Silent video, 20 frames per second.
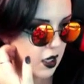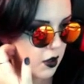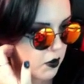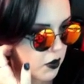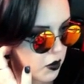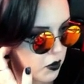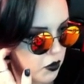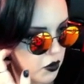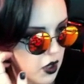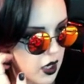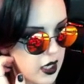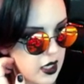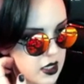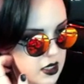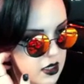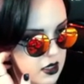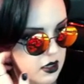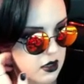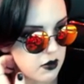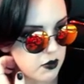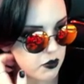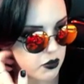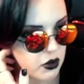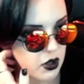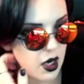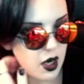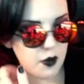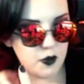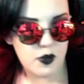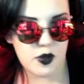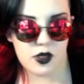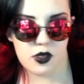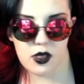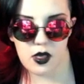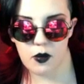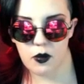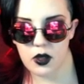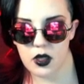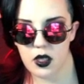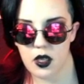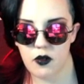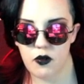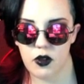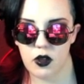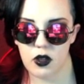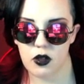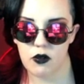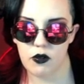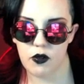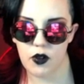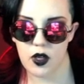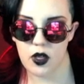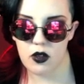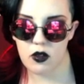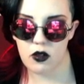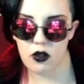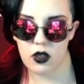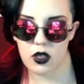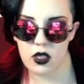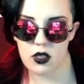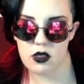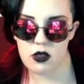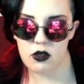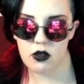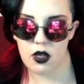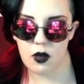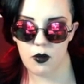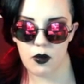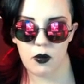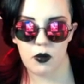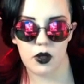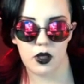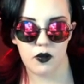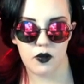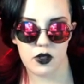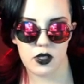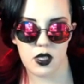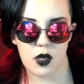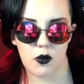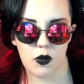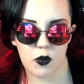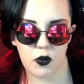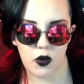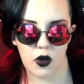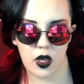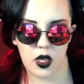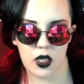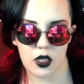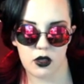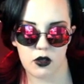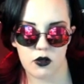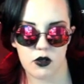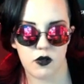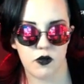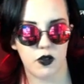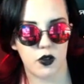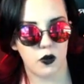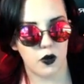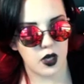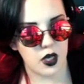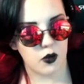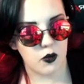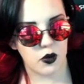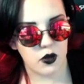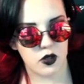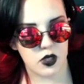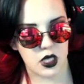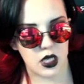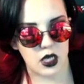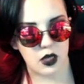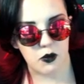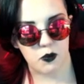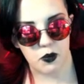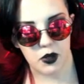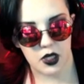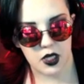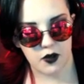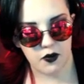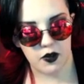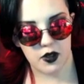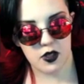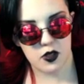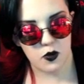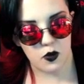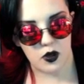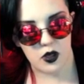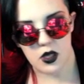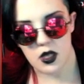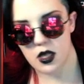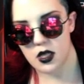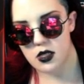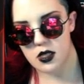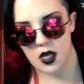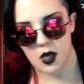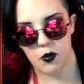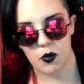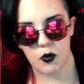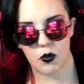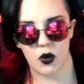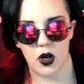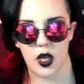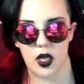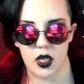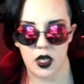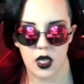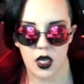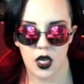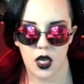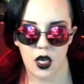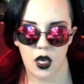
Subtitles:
Bright Props, I believe you can find her on Instagram. I believe it's Amber Bright. There's a few Ambers, and I believe this one is Amber Bright.